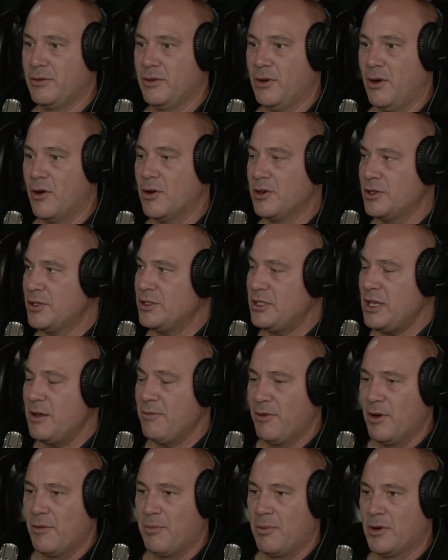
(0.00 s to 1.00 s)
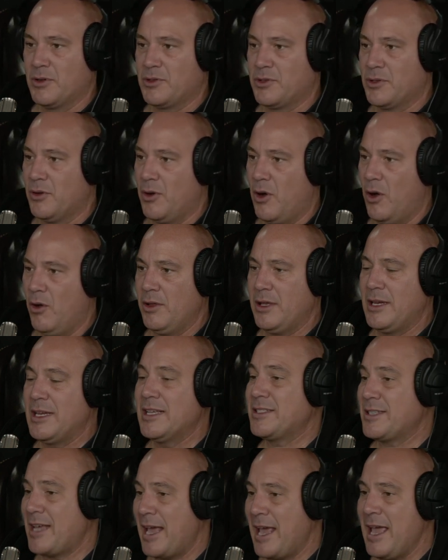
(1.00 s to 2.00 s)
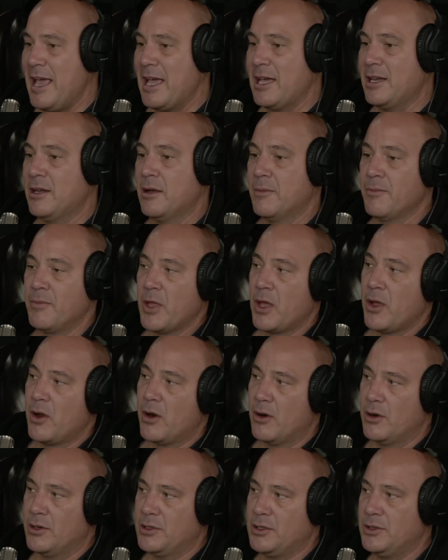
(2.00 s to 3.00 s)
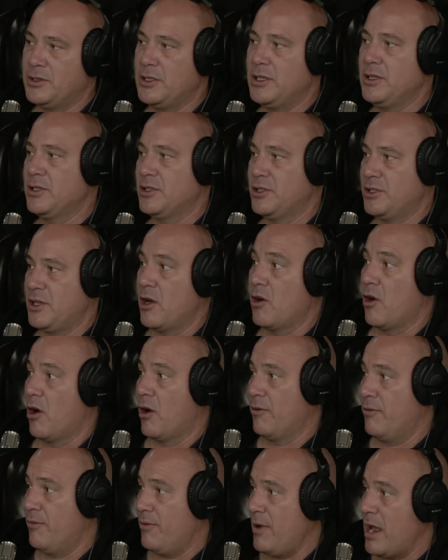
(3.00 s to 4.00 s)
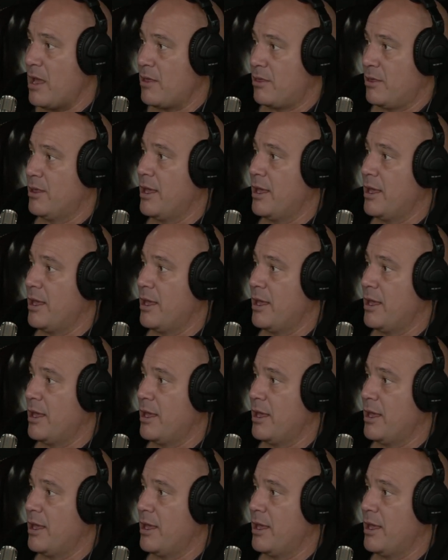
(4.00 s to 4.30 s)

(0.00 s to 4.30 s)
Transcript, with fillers: urgency for personal holiness and urgency to share our faith.